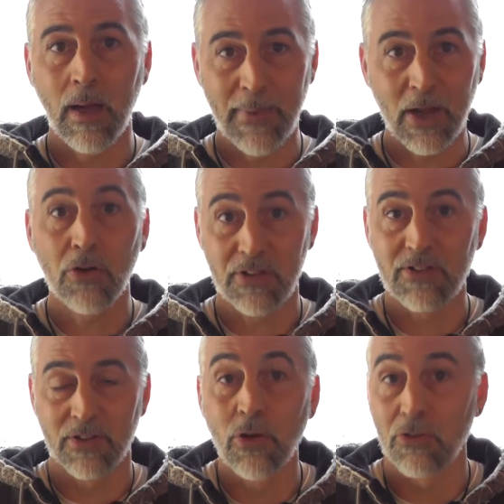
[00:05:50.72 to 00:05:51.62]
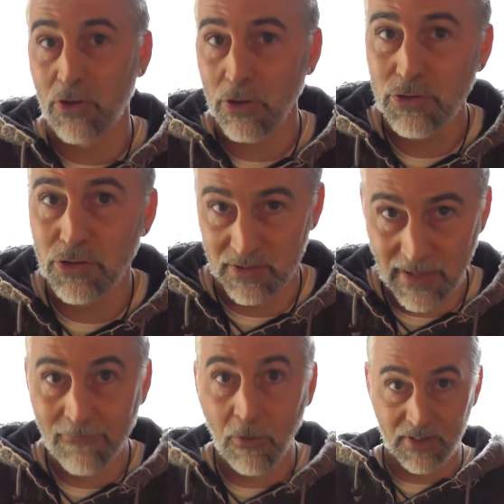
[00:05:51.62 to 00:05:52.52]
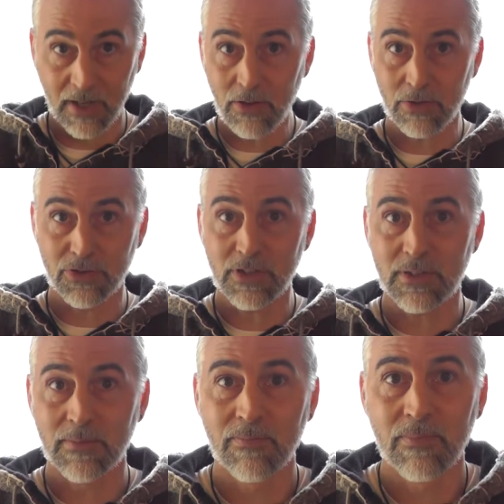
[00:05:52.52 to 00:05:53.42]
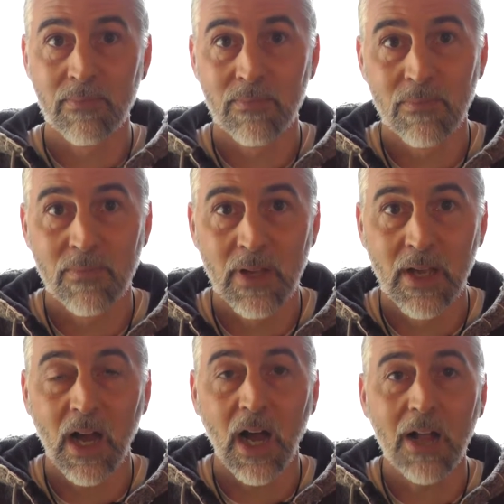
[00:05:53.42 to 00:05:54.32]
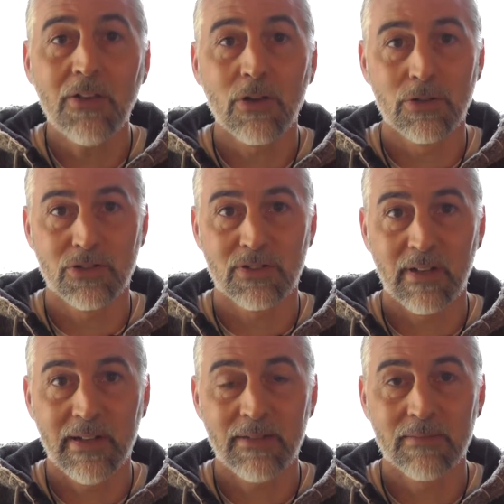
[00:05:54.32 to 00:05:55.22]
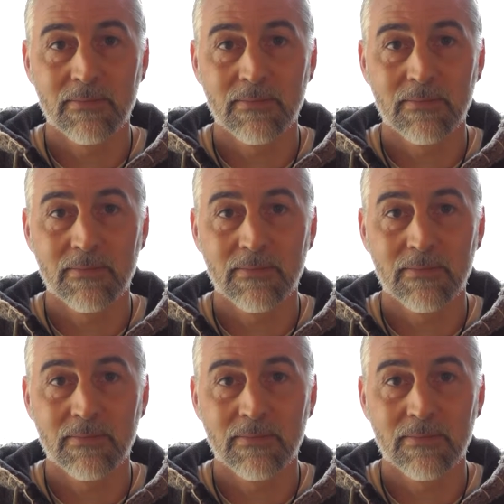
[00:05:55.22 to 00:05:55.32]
because it's not conscious, therefore it's unconscious. Unconsciously,